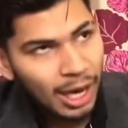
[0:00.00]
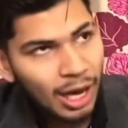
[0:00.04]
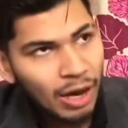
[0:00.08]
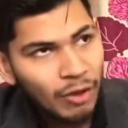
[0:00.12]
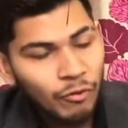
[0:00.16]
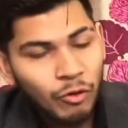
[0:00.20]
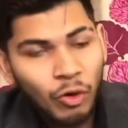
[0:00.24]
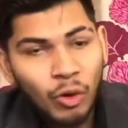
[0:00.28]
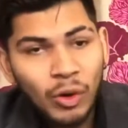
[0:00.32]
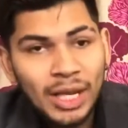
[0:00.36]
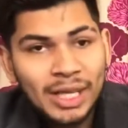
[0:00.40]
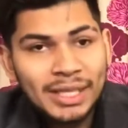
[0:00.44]

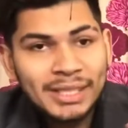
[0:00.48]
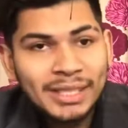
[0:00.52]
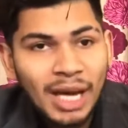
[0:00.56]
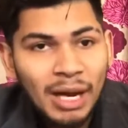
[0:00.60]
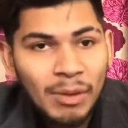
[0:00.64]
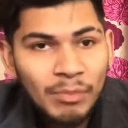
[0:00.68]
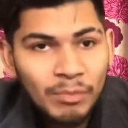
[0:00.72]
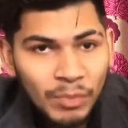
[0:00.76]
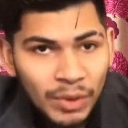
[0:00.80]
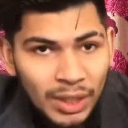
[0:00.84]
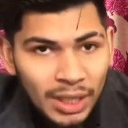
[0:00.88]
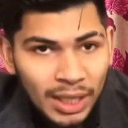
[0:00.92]
for
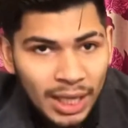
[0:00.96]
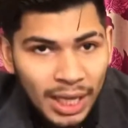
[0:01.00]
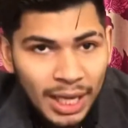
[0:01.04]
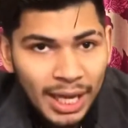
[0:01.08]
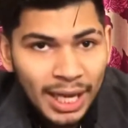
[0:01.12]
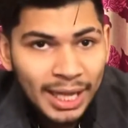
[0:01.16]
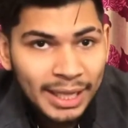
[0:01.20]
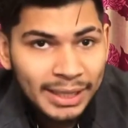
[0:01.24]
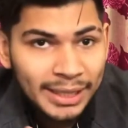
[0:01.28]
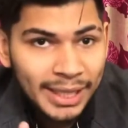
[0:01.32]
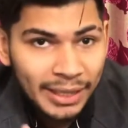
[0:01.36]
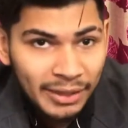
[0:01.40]
example,
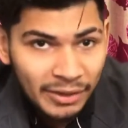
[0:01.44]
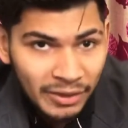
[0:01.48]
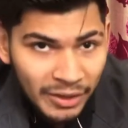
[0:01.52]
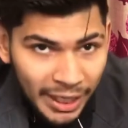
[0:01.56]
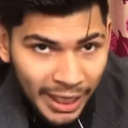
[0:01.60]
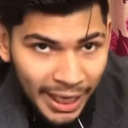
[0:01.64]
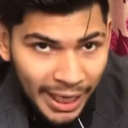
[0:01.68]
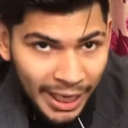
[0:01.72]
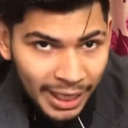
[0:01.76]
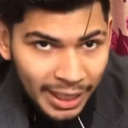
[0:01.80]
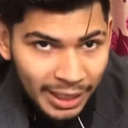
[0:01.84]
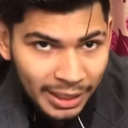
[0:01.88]
that
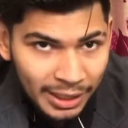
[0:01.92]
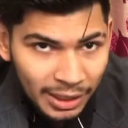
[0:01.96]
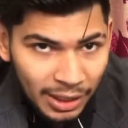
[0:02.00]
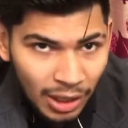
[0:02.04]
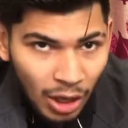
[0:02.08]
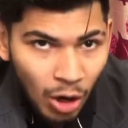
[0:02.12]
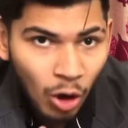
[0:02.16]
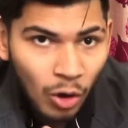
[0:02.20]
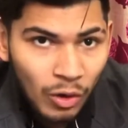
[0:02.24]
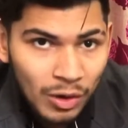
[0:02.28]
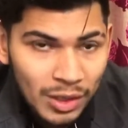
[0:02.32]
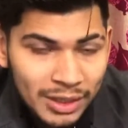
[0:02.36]
take
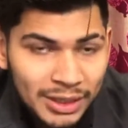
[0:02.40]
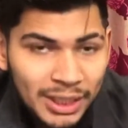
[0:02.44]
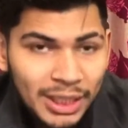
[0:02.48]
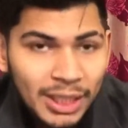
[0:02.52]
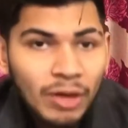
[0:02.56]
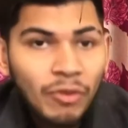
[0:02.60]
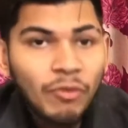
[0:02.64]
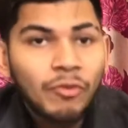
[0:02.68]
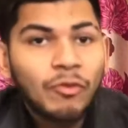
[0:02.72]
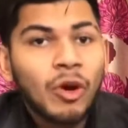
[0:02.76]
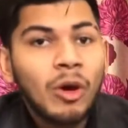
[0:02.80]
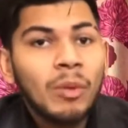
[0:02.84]

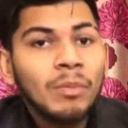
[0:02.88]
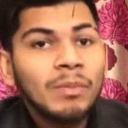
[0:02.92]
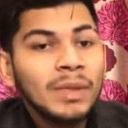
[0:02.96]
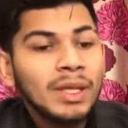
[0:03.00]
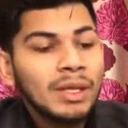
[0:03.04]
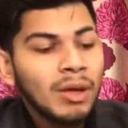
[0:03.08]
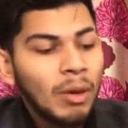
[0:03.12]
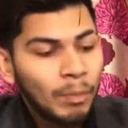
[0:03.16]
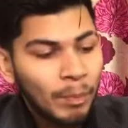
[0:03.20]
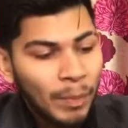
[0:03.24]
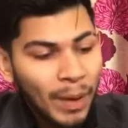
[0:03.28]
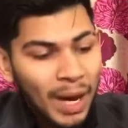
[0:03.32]
origin from
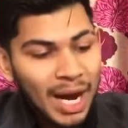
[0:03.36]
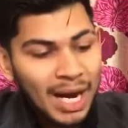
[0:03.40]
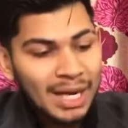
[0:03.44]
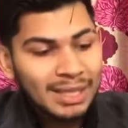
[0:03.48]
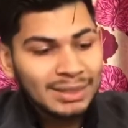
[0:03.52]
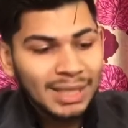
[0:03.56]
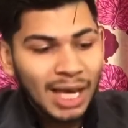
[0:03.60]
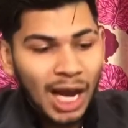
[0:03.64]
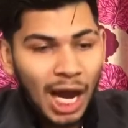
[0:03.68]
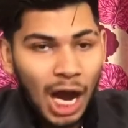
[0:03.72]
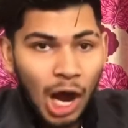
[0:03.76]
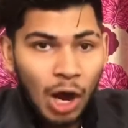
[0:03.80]
the parts
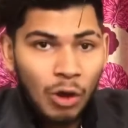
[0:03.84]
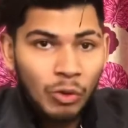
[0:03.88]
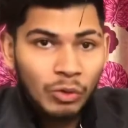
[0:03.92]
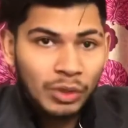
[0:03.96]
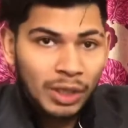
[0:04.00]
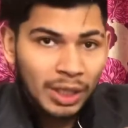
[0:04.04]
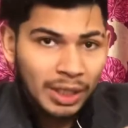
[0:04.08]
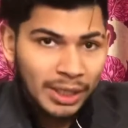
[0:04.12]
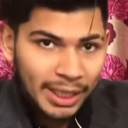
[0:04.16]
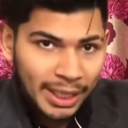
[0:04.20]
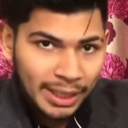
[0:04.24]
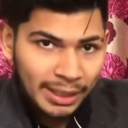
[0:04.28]

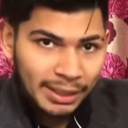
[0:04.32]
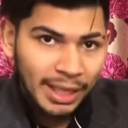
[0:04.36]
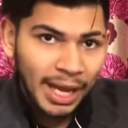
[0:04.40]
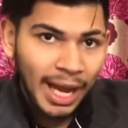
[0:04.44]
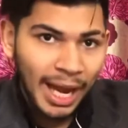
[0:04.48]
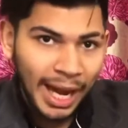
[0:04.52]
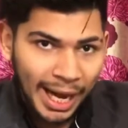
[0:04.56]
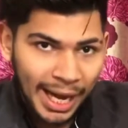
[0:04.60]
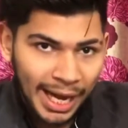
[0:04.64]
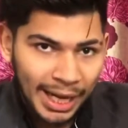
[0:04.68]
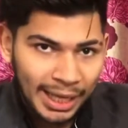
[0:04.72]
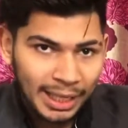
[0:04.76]
outer than the
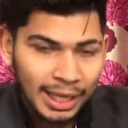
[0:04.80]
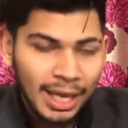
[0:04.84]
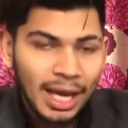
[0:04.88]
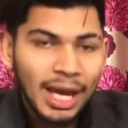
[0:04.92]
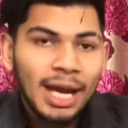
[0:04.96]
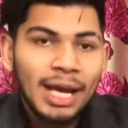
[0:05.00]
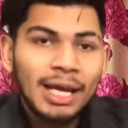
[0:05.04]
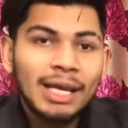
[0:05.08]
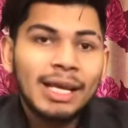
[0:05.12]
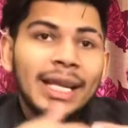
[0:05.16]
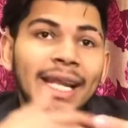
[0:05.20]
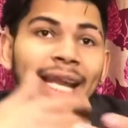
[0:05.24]
hand.
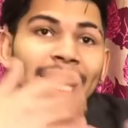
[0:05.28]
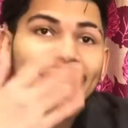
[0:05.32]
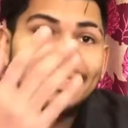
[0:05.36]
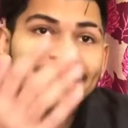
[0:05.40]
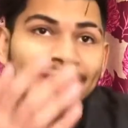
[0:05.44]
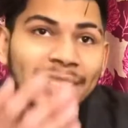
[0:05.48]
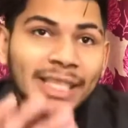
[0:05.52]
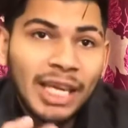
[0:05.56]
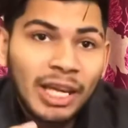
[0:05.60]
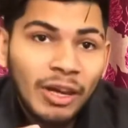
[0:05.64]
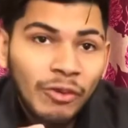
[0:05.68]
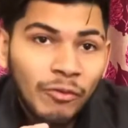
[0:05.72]
Let's
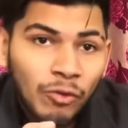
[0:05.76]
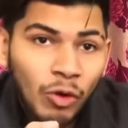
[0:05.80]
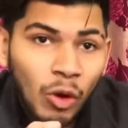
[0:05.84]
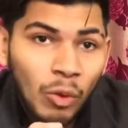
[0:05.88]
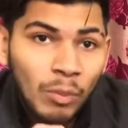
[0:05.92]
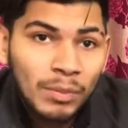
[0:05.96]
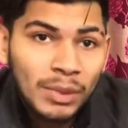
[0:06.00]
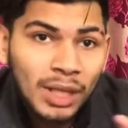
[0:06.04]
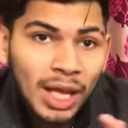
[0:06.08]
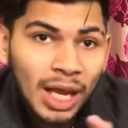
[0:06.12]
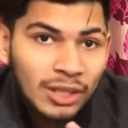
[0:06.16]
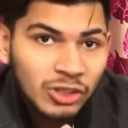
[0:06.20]
say
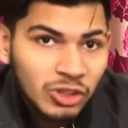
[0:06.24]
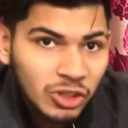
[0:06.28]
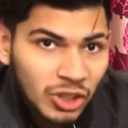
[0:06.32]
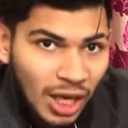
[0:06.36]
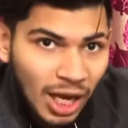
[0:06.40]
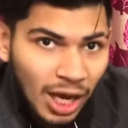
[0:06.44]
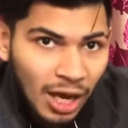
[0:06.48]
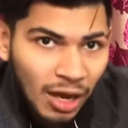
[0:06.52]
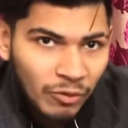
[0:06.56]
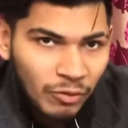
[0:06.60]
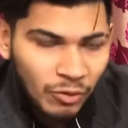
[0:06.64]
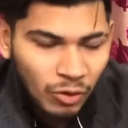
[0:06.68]
from the
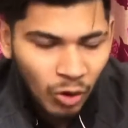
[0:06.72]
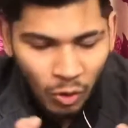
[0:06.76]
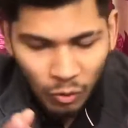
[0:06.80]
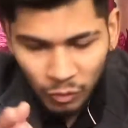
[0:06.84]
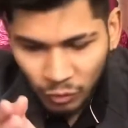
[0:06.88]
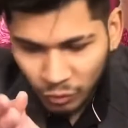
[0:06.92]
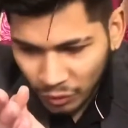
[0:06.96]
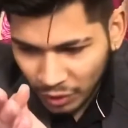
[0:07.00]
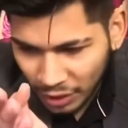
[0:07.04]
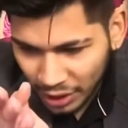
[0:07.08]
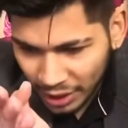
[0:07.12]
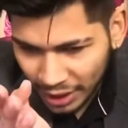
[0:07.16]
shaft of
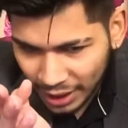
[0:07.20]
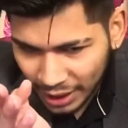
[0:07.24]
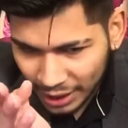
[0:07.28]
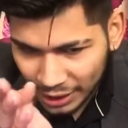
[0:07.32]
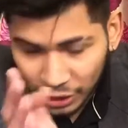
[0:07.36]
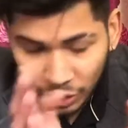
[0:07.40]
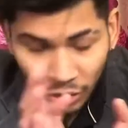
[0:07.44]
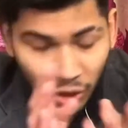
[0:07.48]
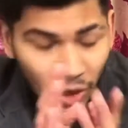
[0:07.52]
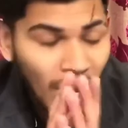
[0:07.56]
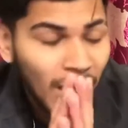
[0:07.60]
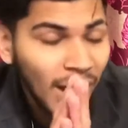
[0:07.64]

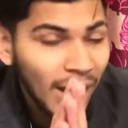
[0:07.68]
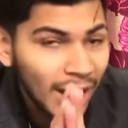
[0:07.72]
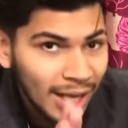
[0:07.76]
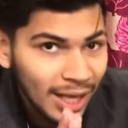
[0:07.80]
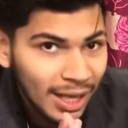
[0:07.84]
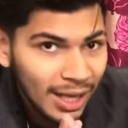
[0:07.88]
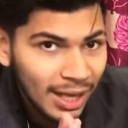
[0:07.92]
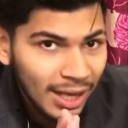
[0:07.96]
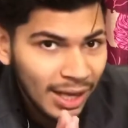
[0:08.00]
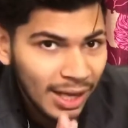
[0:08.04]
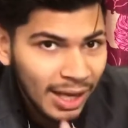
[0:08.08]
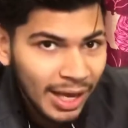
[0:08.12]
your
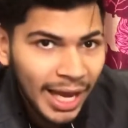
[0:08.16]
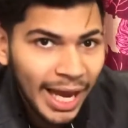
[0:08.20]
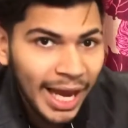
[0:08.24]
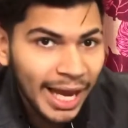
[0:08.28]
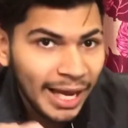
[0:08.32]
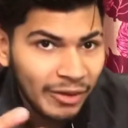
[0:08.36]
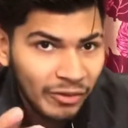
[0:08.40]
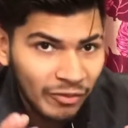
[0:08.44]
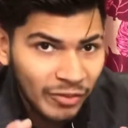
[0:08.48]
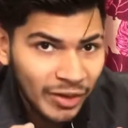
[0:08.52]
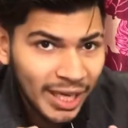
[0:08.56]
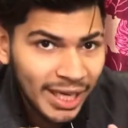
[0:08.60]
ulna
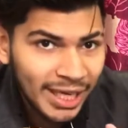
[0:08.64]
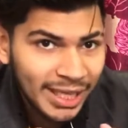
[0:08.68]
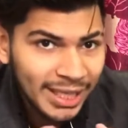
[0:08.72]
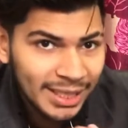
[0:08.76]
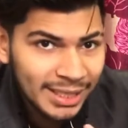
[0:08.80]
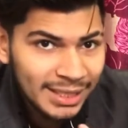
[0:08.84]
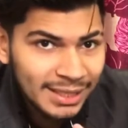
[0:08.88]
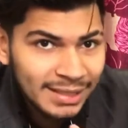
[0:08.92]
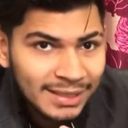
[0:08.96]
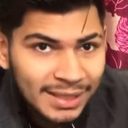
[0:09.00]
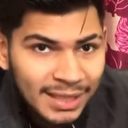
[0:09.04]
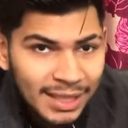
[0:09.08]
and
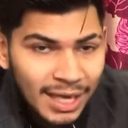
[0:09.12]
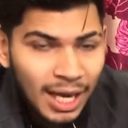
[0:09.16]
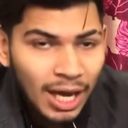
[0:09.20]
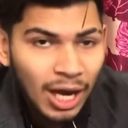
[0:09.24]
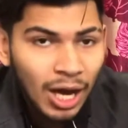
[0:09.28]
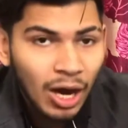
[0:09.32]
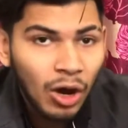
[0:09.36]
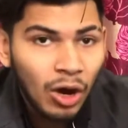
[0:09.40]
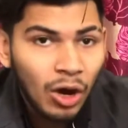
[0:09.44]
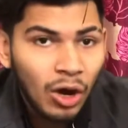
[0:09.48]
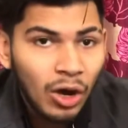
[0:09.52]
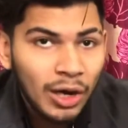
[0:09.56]
radius,
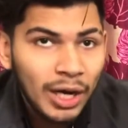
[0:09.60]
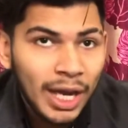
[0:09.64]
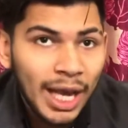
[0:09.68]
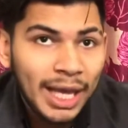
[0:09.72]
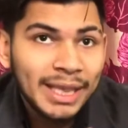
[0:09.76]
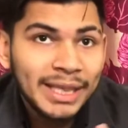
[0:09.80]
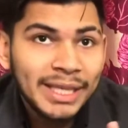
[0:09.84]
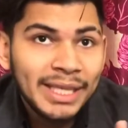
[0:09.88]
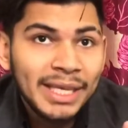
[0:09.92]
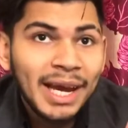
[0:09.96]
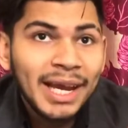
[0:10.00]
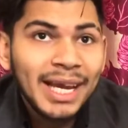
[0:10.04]

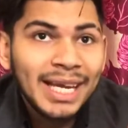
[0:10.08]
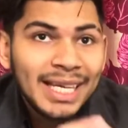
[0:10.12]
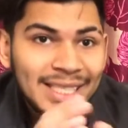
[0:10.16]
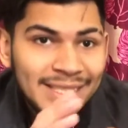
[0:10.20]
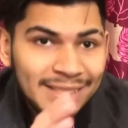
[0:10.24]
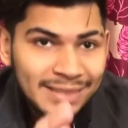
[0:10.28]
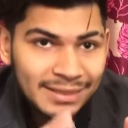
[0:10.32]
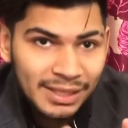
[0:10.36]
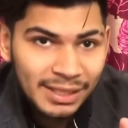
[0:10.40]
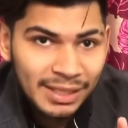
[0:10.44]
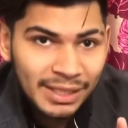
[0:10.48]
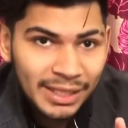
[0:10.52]
and they are
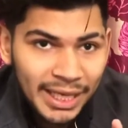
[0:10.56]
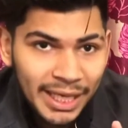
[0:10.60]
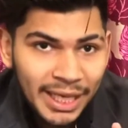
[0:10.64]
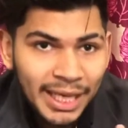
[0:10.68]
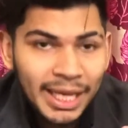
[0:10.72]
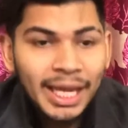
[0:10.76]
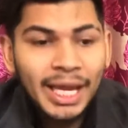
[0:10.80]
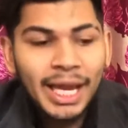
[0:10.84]
inserting